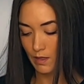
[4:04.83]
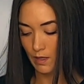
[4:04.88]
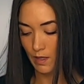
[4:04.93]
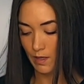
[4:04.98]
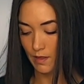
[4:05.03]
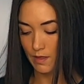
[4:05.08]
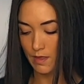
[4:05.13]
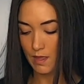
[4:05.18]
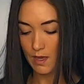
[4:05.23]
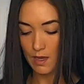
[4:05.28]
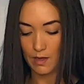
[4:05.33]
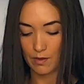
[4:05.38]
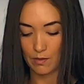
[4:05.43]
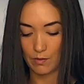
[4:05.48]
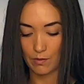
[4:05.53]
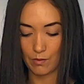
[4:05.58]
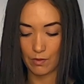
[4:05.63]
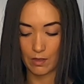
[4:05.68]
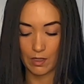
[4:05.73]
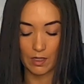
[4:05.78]
And then
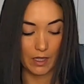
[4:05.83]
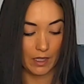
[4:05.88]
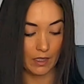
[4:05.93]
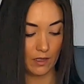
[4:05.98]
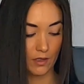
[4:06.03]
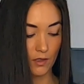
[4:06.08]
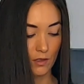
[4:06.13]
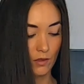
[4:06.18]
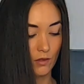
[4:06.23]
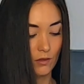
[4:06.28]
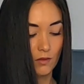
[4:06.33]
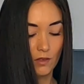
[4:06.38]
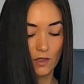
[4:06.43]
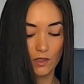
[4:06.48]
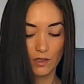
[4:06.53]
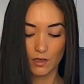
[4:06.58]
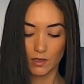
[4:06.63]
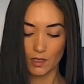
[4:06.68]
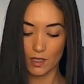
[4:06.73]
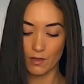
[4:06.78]
what I like to do is
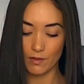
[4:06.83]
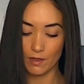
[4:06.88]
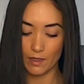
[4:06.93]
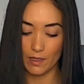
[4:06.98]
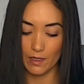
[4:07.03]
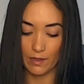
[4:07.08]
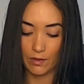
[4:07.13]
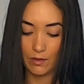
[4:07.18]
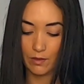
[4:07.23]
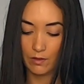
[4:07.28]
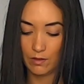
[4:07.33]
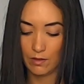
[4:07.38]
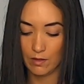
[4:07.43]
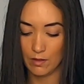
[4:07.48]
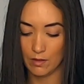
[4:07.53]
just give it a little